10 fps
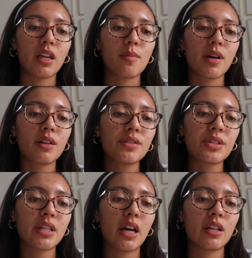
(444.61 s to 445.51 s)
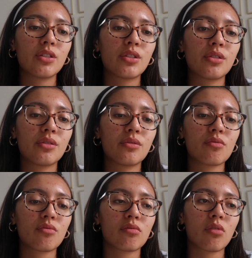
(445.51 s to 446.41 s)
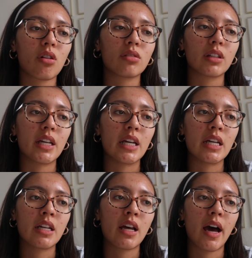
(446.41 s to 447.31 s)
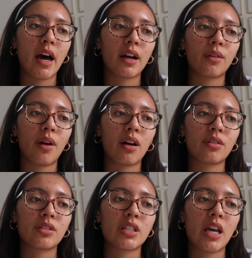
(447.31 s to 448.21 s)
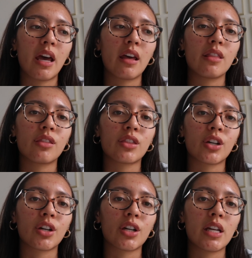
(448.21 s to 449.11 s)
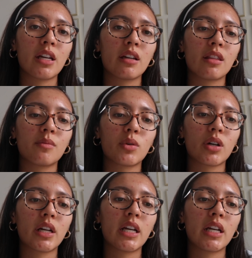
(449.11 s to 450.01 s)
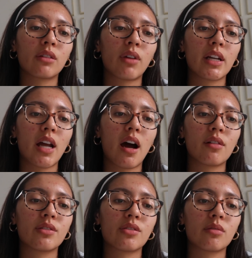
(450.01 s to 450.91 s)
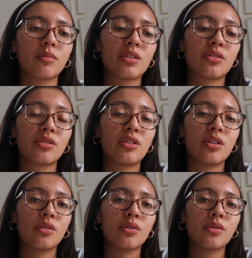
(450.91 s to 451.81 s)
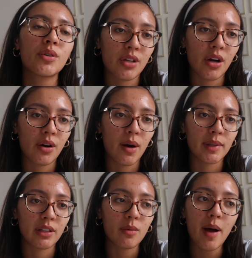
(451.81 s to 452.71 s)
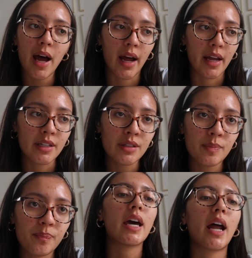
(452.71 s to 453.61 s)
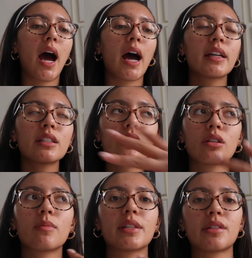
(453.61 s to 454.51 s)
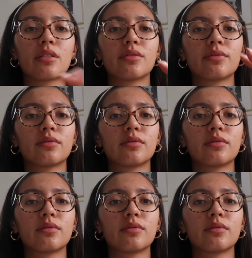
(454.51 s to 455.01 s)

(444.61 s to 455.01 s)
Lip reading: Emails tend to roll in at around 10:30 in the morning, and right now it's almost 2. So I'm a little behind, and I consider myself